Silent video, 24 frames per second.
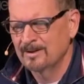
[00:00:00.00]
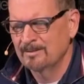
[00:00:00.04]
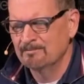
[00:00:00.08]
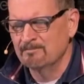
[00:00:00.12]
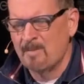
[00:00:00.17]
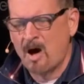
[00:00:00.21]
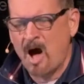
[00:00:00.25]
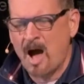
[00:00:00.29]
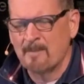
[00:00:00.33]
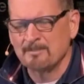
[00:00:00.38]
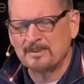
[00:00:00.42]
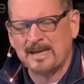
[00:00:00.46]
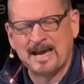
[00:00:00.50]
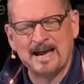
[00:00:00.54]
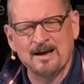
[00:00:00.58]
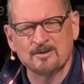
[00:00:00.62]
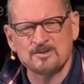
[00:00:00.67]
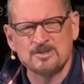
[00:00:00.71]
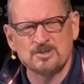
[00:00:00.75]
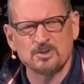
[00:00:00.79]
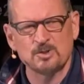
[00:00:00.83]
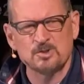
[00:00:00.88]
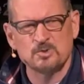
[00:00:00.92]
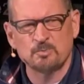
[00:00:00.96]
Mom
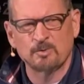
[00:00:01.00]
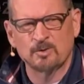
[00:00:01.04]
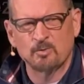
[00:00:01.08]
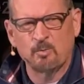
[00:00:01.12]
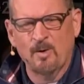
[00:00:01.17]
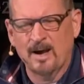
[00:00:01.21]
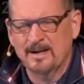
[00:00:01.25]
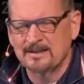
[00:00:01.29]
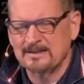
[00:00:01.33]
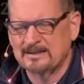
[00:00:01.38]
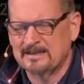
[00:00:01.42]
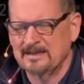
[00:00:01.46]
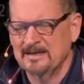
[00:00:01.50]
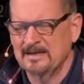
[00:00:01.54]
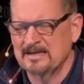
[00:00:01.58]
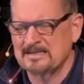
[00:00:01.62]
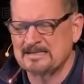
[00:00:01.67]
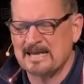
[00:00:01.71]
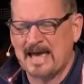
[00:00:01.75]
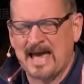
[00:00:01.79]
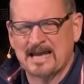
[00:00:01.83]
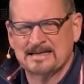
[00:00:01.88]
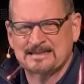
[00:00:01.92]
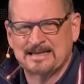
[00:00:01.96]
counsels with one kid,
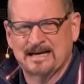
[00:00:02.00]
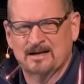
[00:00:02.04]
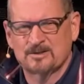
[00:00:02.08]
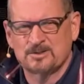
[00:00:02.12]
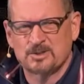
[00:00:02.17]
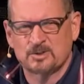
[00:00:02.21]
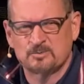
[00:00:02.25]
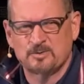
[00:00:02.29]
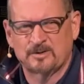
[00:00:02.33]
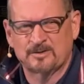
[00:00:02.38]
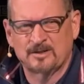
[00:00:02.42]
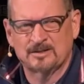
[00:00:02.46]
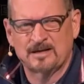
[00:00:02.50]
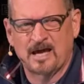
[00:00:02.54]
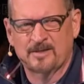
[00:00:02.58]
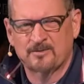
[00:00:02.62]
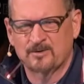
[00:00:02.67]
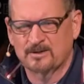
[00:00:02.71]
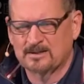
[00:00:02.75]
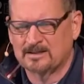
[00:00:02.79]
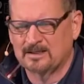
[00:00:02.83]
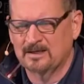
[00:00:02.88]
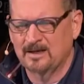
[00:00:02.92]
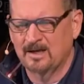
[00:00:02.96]
dad counsels with
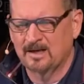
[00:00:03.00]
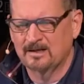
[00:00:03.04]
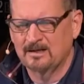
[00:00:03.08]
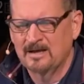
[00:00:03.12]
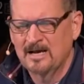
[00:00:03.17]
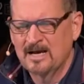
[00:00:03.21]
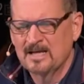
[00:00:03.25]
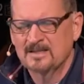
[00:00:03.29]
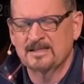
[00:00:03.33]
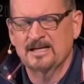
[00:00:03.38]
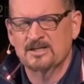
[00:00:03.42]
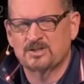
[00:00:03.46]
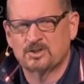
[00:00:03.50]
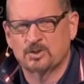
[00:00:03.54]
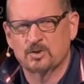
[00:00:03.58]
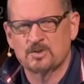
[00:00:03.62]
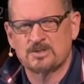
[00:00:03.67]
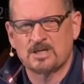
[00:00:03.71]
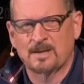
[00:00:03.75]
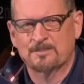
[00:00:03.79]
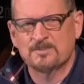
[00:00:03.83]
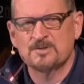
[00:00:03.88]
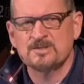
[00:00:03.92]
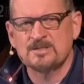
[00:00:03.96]
another kid. They choose
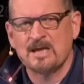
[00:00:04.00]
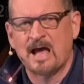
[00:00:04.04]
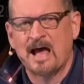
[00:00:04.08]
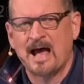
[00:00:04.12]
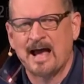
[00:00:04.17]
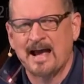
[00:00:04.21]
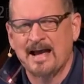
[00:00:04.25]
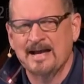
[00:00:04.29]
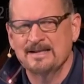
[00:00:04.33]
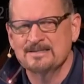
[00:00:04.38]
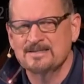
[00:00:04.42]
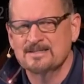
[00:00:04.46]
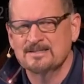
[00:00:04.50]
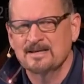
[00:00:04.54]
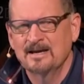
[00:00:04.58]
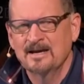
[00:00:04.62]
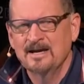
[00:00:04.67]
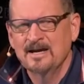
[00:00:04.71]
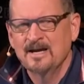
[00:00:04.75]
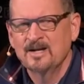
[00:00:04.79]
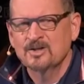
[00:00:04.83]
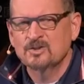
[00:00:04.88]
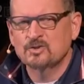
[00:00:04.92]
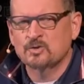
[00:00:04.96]
up sides.
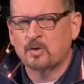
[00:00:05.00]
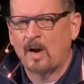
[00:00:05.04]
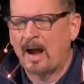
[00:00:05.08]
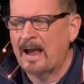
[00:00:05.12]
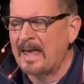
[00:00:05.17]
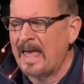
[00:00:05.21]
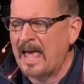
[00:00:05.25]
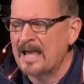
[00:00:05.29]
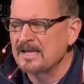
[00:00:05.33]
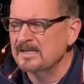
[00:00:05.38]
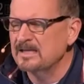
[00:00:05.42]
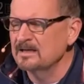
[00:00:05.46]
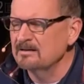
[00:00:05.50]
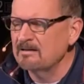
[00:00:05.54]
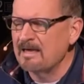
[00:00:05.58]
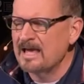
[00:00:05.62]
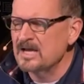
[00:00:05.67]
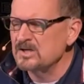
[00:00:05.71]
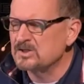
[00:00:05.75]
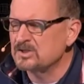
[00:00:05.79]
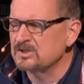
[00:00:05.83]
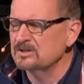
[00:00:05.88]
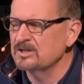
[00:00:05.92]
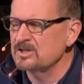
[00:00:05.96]

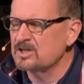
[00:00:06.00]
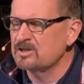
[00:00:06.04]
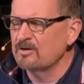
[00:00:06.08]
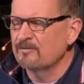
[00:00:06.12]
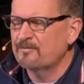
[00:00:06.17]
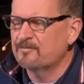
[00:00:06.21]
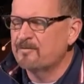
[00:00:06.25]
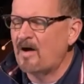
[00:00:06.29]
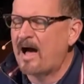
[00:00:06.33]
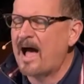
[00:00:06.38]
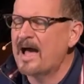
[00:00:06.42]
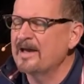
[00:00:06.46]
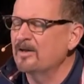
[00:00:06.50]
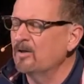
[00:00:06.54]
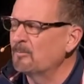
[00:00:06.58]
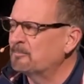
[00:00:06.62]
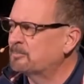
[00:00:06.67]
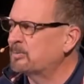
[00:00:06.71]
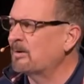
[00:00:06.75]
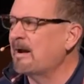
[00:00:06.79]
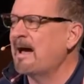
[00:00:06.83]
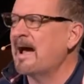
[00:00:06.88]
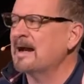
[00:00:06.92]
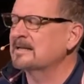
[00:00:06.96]
Triangulation is a vile
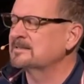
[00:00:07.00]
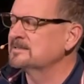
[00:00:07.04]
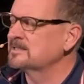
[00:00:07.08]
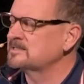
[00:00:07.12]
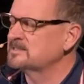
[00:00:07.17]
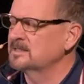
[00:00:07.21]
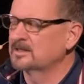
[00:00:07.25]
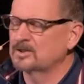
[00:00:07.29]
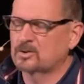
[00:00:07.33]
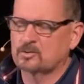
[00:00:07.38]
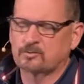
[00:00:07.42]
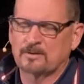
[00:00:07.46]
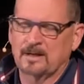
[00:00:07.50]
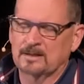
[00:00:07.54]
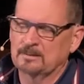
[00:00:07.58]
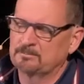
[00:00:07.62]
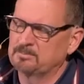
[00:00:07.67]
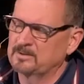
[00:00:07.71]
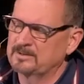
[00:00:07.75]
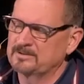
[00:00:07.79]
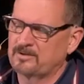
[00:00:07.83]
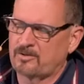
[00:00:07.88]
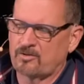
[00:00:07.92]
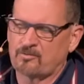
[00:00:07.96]
practice,
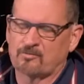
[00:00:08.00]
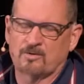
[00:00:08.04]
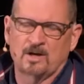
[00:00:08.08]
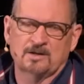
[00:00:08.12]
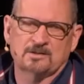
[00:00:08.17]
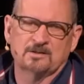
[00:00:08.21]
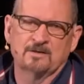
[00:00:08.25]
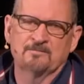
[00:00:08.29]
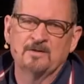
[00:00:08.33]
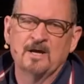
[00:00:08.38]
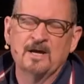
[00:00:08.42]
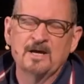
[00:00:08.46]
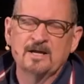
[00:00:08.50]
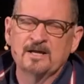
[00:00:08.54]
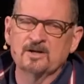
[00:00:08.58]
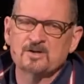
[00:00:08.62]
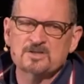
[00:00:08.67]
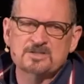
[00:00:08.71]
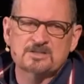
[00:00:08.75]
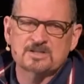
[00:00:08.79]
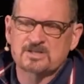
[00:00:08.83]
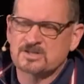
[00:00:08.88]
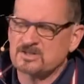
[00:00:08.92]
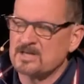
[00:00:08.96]
incredibly destructive.
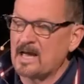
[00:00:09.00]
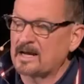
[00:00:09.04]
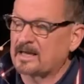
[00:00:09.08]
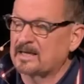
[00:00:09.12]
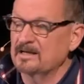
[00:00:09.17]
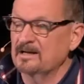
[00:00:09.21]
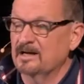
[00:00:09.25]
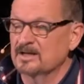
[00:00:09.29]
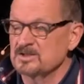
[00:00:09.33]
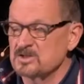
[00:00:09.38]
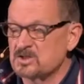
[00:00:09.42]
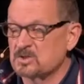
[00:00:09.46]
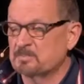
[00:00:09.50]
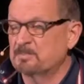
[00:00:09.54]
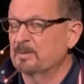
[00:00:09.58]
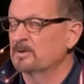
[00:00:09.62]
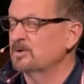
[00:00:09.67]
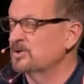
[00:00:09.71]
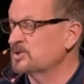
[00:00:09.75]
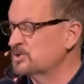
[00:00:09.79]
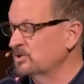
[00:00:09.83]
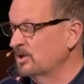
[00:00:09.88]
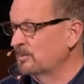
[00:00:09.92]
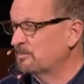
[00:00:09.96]
Here's the second
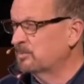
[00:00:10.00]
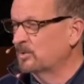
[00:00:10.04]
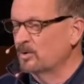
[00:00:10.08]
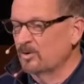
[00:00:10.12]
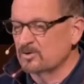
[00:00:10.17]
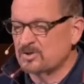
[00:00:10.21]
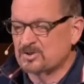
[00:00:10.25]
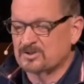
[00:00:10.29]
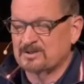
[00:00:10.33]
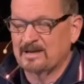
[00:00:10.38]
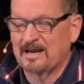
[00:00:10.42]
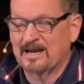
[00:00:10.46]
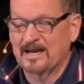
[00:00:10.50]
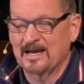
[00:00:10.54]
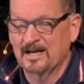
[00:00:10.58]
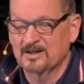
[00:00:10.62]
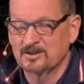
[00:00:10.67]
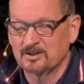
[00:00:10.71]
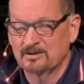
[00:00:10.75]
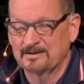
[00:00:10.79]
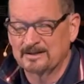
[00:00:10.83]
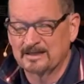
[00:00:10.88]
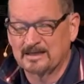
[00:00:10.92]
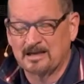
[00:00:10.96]
unspiritual approach to
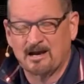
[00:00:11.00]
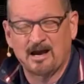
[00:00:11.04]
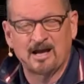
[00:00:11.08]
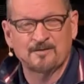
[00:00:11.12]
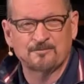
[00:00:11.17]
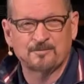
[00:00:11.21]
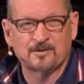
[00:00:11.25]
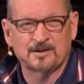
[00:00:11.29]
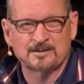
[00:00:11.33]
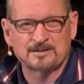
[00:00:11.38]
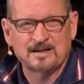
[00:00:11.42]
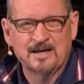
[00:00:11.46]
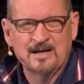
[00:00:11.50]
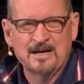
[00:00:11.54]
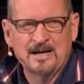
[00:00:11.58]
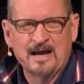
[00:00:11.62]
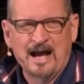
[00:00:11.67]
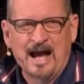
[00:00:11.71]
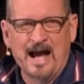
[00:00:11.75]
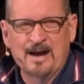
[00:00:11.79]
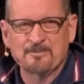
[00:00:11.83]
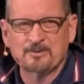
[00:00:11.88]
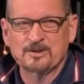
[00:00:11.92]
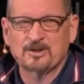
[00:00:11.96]
handling conflict.
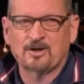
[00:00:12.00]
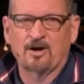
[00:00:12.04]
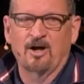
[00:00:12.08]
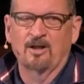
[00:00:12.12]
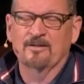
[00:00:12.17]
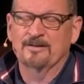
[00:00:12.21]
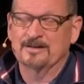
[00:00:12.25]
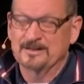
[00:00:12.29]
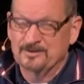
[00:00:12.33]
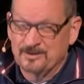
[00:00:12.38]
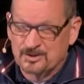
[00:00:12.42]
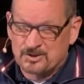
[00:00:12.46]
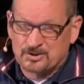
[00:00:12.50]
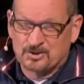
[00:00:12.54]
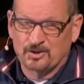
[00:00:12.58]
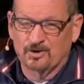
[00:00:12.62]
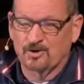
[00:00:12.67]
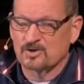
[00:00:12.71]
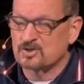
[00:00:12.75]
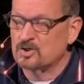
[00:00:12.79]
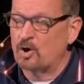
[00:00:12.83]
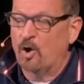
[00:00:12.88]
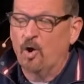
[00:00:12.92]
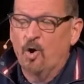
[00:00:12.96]
I would call it in the
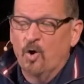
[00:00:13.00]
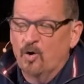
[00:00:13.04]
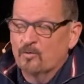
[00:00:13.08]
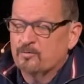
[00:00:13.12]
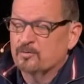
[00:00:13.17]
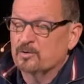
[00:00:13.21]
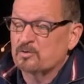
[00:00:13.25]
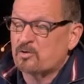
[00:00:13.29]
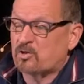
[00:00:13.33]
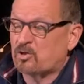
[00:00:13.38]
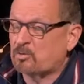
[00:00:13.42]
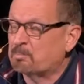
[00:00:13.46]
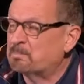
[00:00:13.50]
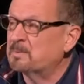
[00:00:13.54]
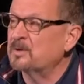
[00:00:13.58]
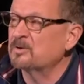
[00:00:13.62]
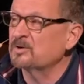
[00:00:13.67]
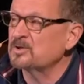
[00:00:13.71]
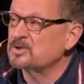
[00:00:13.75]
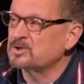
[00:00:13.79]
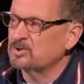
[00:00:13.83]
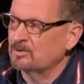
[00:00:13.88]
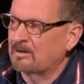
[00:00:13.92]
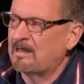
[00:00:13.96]
church over
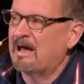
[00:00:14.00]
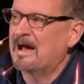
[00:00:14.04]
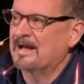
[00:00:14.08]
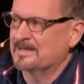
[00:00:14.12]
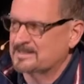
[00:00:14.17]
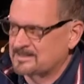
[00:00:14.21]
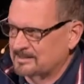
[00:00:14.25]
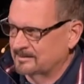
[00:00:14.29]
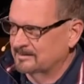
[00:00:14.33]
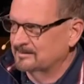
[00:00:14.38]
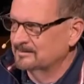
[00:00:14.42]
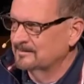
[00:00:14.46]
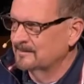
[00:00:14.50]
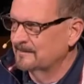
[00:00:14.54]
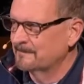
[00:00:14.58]
spiritualizing.